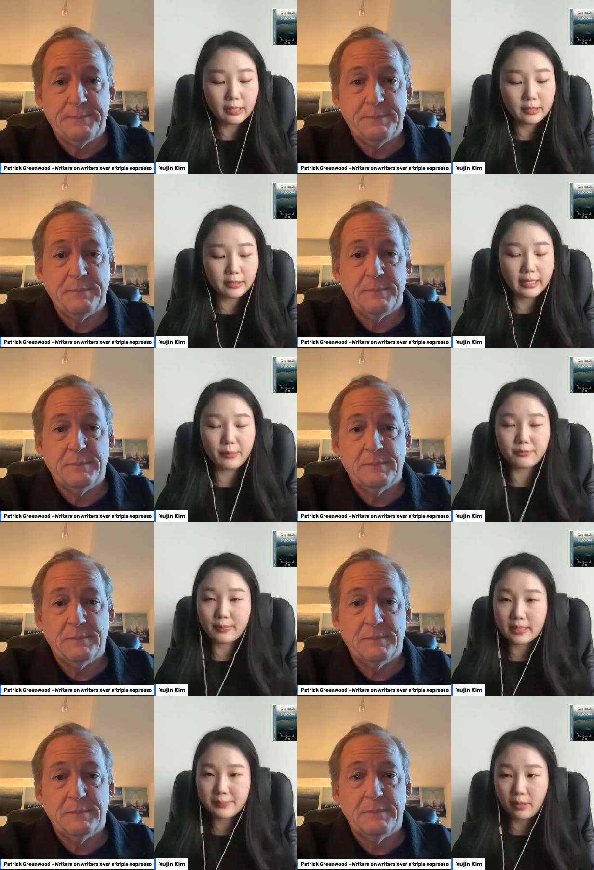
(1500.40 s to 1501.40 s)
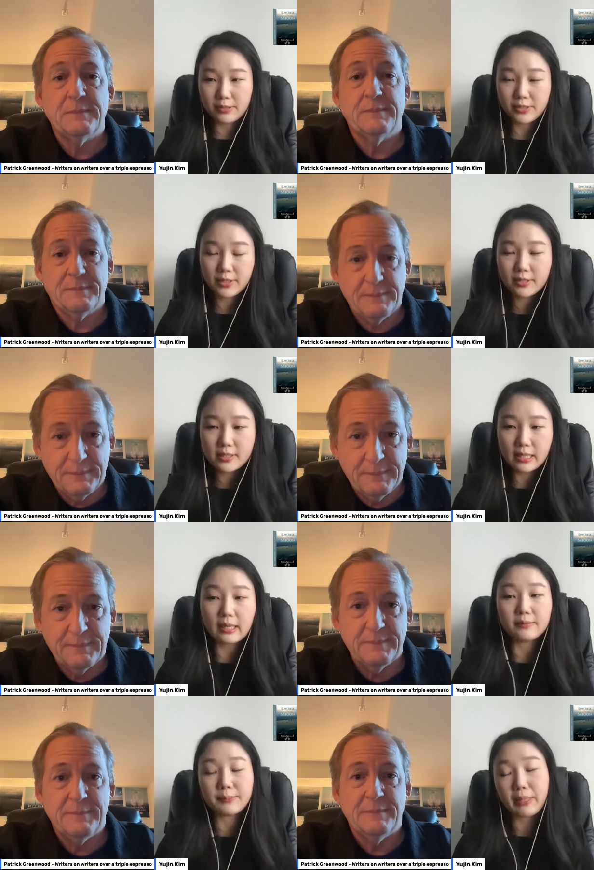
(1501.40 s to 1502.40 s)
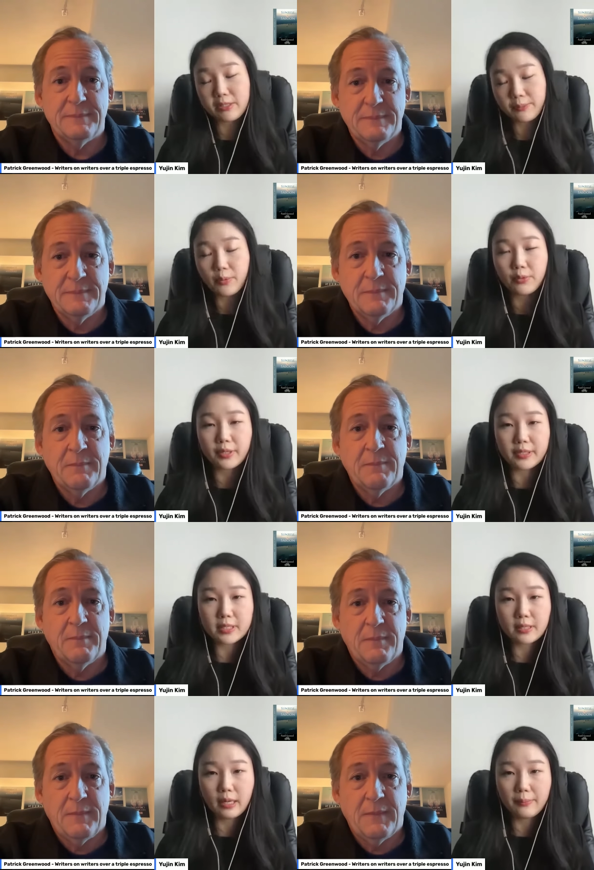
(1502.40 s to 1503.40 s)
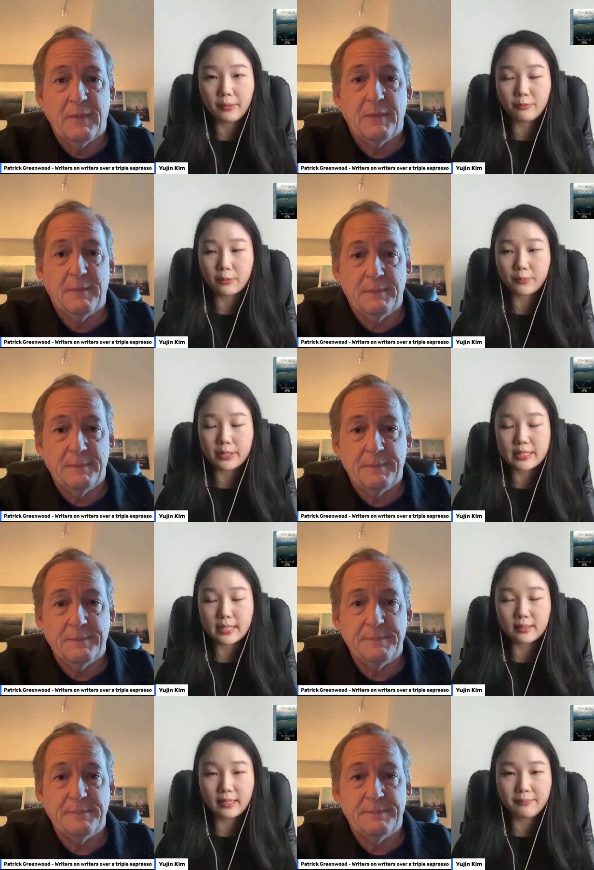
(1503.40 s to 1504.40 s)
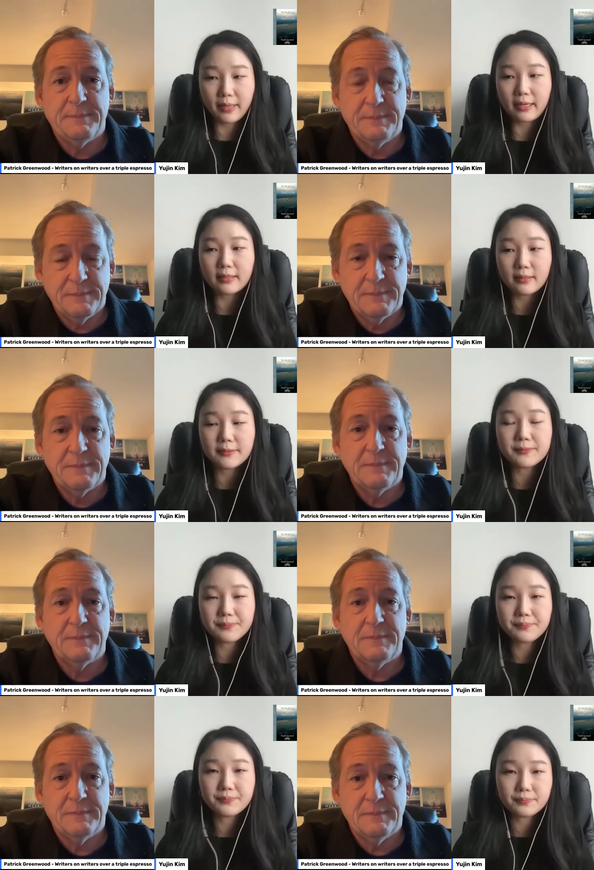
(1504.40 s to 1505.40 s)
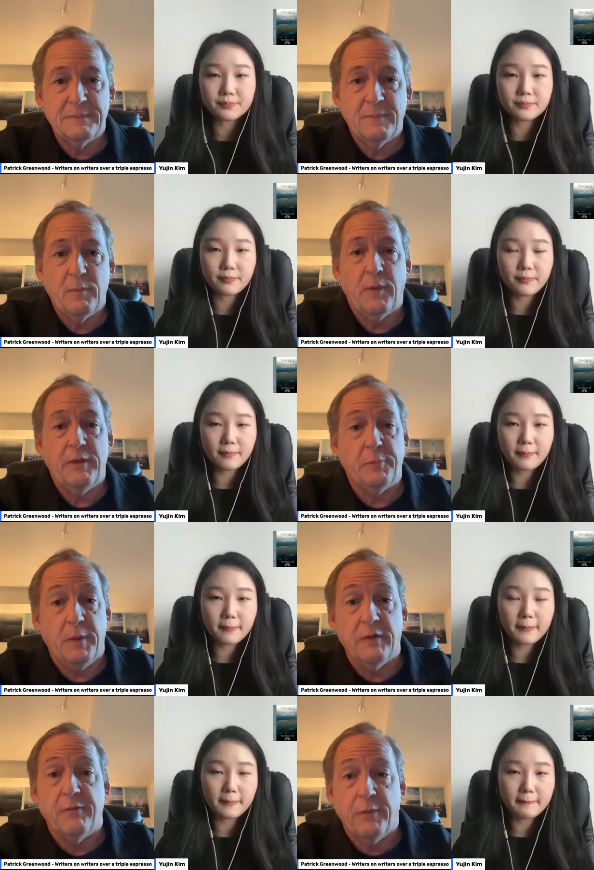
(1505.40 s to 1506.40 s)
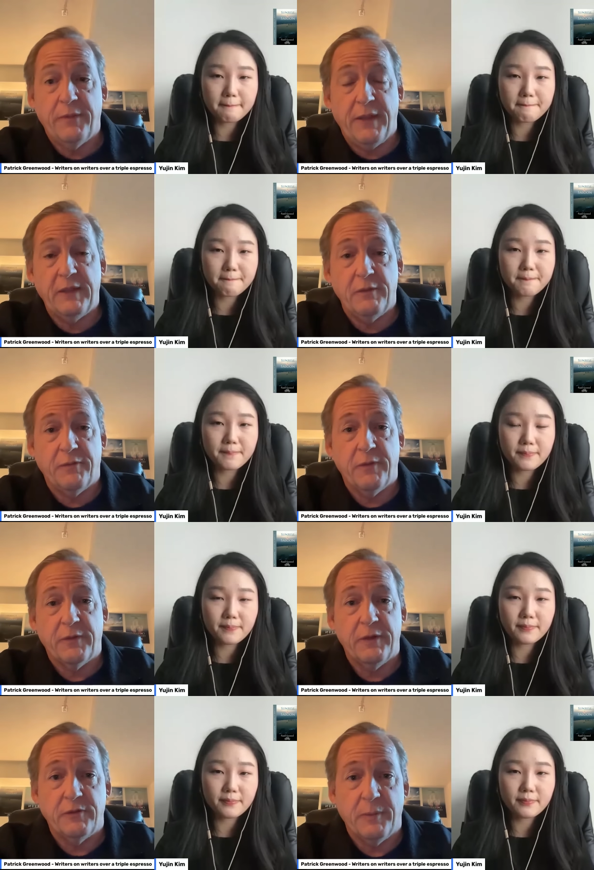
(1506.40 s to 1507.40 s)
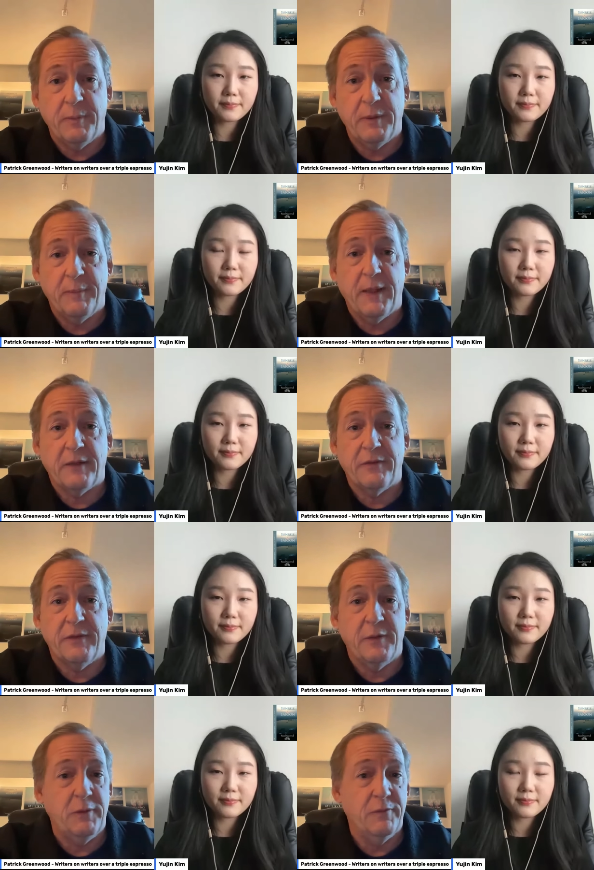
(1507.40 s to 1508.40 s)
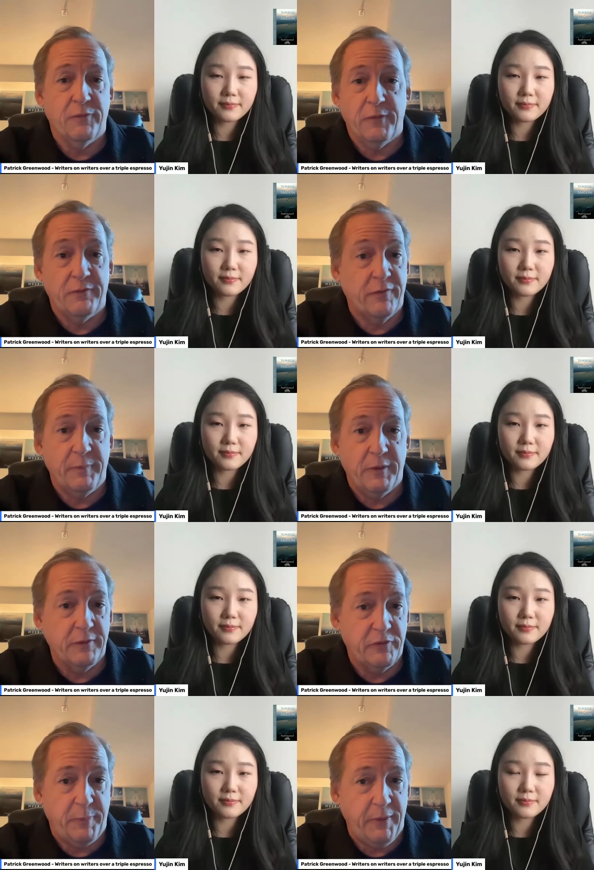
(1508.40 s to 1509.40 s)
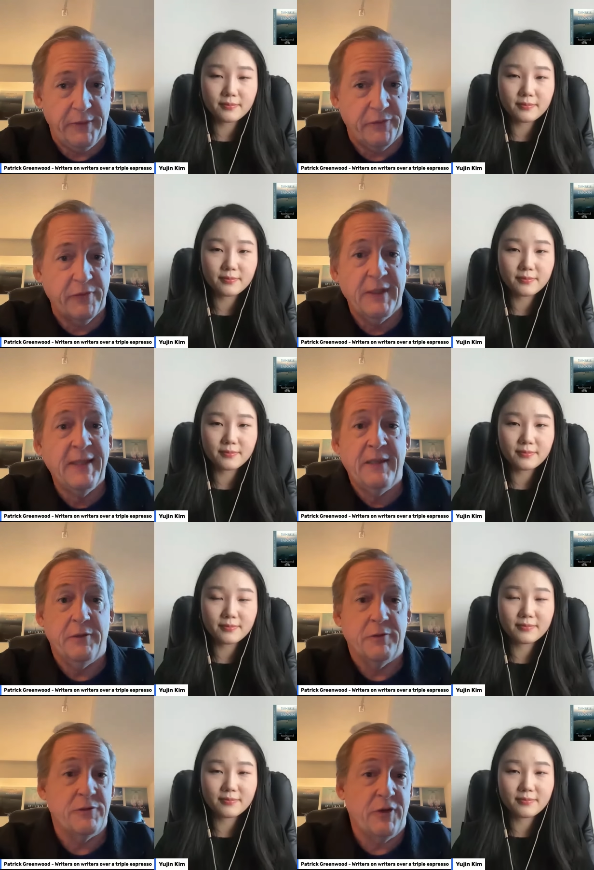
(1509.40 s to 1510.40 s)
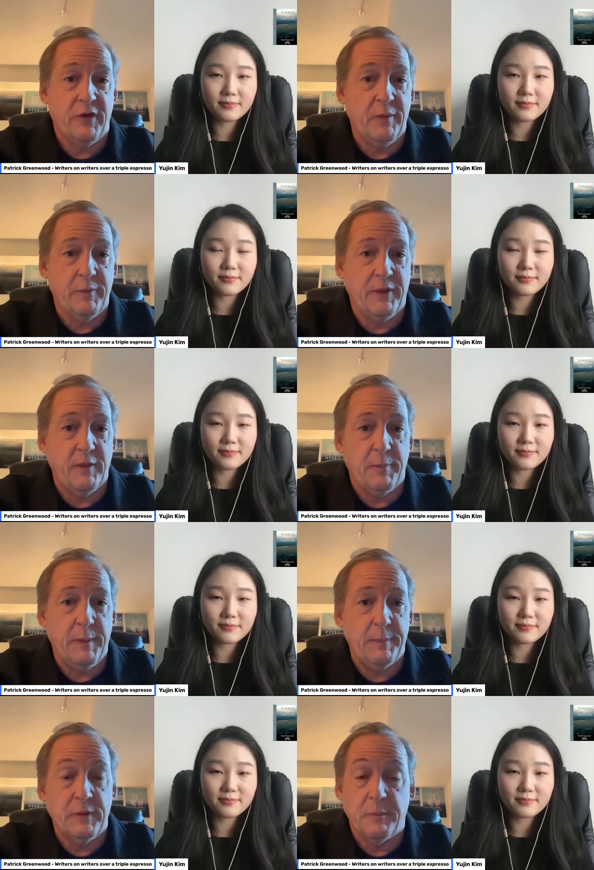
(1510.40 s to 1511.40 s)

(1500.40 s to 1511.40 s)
Speaker 1: in, in the name of my sponsors, um, mm-hmm. my supporters um, before pre-sale campaign.
Speaker 2: Mm-hmm. Well, that's beautiful, and thank you for contributing back because I know you've learned from your experience. You're sharing it with other people.